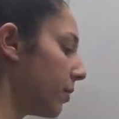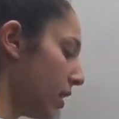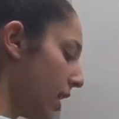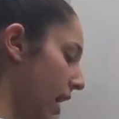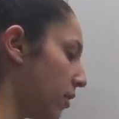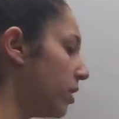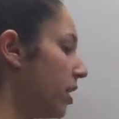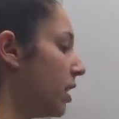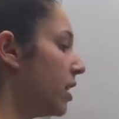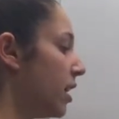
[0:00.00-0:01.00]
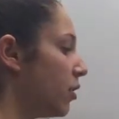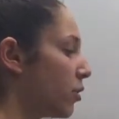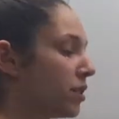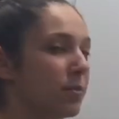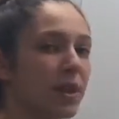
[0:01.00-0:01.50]
Now, in
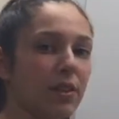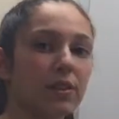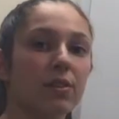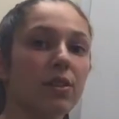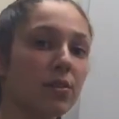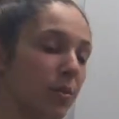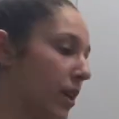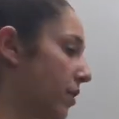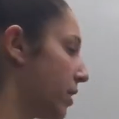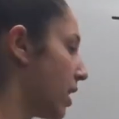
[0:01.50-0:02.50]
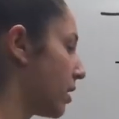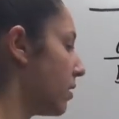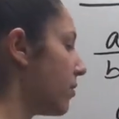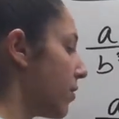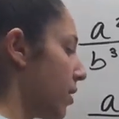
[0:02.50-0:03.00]
order to make this look without the
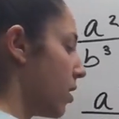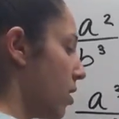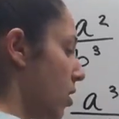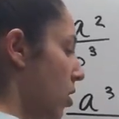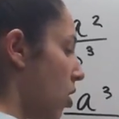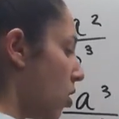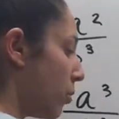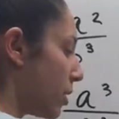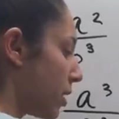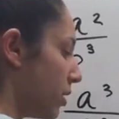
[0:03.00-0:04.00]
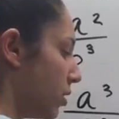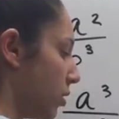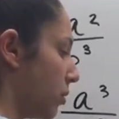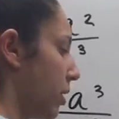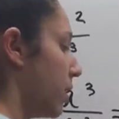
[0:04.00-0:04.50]
negative, all we're going to
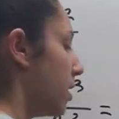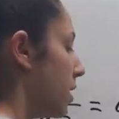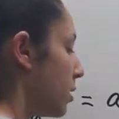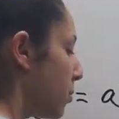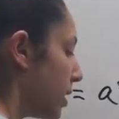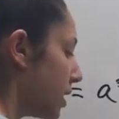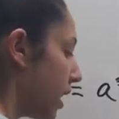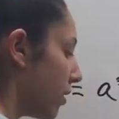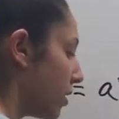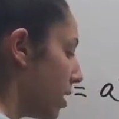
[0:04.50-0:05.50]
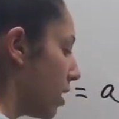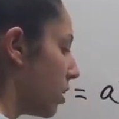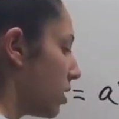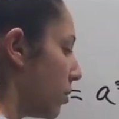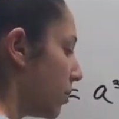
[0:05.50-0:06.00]
do is bring down
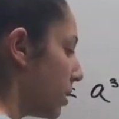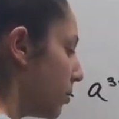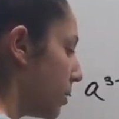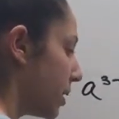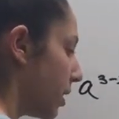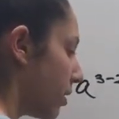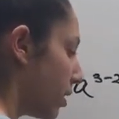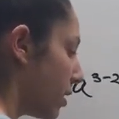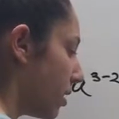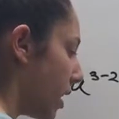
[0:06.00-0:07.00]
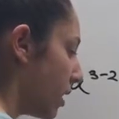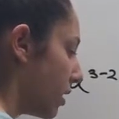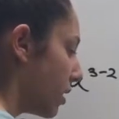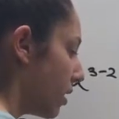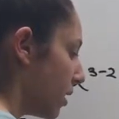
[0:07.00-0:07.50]
our number, bring down our letter
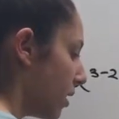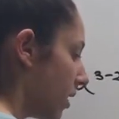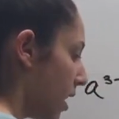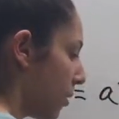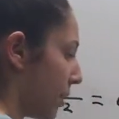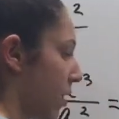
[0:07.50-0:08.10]
a, and we